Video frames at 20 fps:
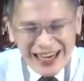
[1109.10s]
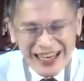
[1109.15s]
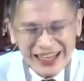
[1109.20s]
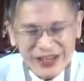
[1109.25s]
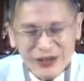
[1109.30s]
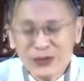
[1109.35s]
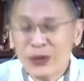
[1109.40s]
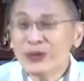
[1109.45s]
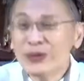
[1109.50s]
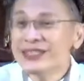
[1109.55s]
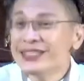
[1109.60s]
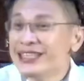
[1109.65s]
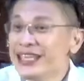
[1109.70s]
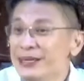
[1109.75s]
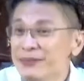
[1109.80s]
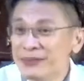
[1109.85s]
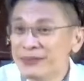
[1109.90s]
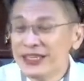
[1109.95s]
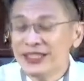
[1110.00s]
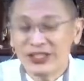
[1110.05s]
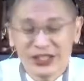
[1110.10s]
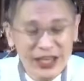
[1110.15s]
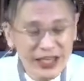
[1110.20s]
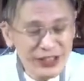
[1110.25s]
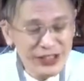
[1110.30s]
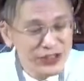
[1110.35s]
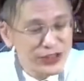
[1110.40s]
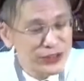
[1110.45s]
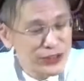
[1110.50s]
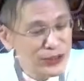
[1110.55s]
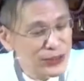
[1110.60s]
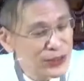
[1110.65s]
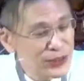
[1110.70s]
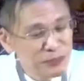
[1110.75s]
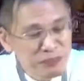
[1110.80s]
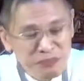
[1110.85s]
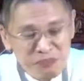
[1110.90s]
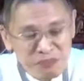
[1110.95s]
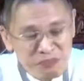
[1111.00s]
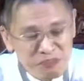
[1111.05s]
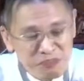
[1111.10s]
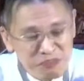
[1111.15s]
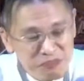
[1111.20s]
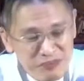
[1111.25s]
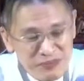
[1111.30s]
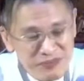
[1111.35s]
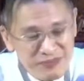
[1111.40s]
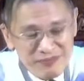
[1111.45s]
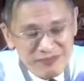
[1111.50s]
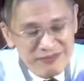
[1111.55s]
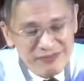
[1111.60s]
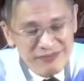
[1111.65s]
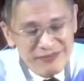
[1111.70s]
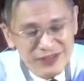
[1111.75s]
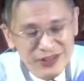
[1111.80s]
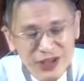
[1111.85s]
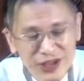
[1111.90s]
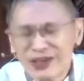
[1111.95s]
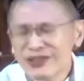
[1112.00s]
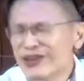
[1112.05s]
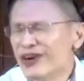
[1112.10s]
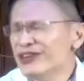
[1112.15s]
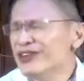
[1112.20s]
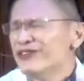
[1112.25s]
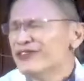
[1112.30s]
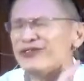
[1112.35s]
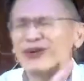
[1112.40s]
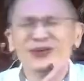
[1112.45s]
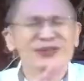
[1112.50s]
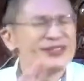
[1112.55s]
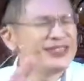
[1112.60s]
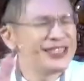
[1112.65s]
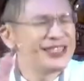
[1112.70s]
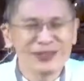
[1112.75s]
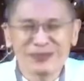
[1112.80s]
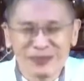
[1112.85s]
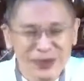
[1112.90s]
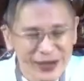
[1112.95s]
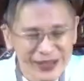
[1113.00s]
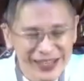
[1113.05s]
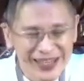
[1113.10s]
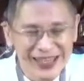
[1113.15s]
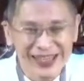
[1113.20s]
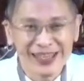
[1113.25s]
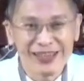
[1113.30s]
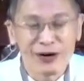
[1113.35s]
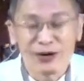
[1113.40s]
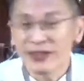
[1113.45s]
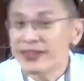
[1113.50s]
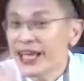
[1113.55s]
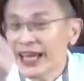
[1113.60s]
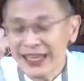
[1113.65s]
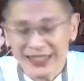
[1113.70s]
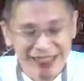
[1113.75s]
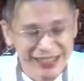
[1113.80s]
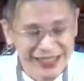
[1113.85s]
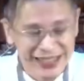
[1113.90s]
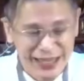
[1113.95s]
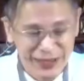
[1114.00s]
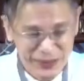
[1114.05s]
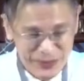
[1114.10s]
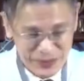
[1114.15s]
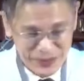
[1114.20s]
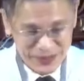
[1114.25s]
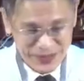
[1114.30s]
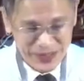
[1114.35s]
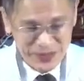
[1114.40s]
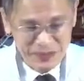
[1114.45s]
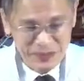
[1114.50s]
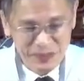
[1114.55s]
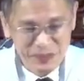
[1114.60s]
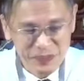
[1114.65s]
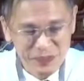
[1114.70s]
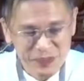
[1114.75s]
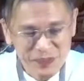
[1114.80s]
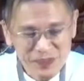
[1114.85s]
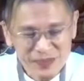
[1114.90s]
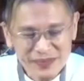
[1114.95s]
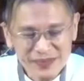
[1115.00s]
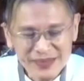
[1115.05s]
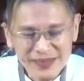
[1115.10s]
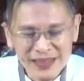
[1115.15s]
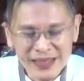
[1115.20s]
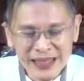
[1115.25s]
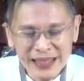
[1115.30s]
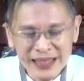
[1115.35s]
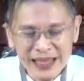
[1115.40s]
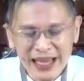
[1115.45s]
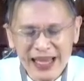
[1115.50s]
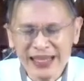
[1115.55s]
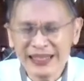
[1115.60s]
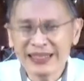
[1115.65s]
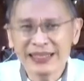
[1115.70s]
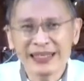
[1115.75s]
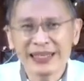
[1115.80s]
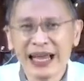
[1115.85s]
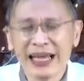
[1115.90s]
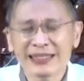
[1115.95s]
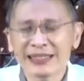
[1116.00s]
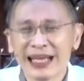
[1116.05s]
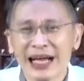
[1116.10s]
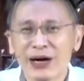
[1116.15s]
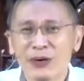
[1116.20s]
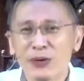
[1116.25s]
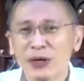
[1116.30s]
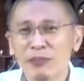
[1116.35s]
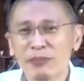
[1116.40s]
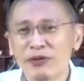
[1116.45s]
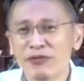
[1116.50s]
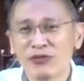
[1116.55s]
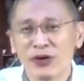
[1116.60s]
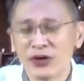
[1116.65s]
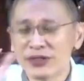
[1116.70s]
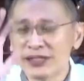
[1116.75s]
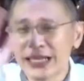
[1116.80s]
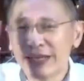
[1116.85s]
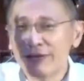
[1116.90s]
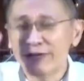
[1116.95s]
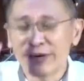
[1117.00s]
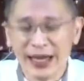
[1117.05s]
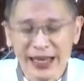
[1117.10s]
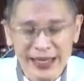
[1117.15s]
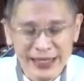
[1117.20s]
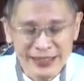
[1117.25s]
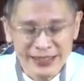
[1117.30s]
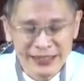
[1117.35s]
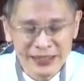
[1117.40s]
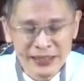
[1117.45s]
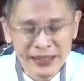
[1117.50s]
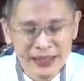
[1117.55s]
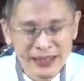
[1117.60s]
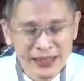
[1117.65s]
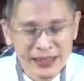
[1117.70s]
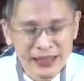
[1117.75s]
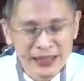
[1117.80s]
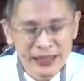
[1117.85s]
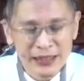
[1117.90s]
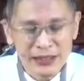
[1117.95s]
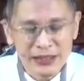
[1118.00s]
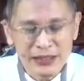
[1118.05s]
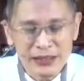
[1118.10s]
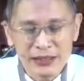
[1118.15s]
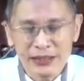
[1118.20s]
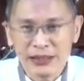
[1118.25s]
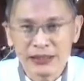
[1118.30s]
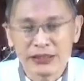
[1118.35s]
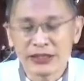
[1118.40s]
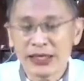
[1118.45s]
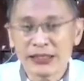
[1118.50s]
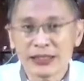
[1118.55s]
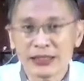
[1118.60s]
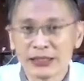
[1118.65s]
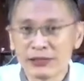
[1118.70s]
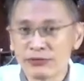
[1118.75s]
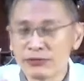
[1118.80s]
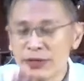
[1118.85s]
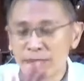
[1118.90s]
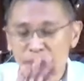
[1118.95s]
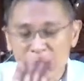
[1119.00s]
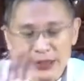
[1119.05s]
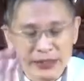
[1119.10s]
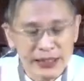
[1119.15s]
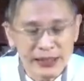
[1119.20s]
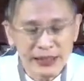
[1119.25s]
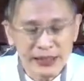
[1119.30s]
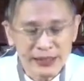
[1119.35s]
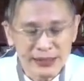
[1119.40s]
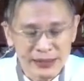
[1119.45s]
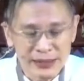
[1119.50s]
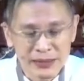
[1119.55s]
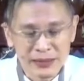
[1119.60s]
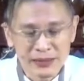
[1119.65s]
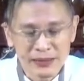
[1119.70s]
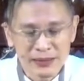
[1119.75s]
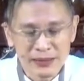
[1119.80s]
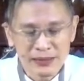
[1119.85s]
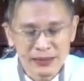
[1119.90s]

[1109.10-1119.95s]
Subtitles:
Right, you won't sleep, right? Just to talk on the phone till morning or text now, right? And the last hour before sunrise is just repeating this.